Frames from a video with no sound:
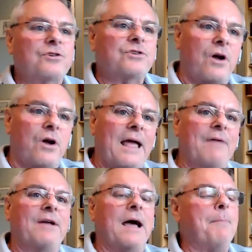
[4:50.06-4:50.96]
Sorry, I
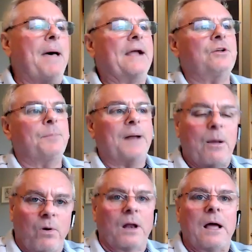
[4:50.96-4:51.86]
haven't gotten back to you, but I
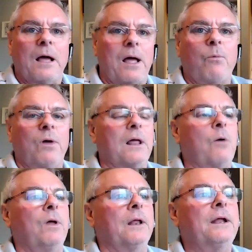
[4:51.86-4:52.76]
will. I
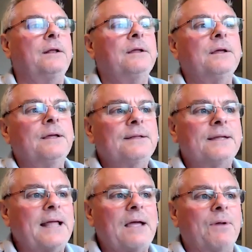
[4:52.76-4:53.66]
will. And then
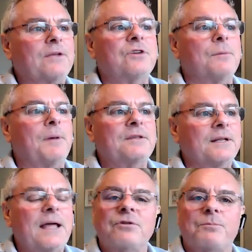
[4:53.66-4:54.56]
today when I saw him, I
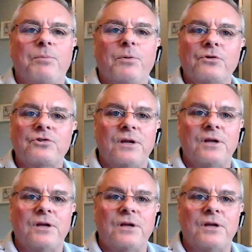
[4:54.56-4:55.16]
said, that was bullshit.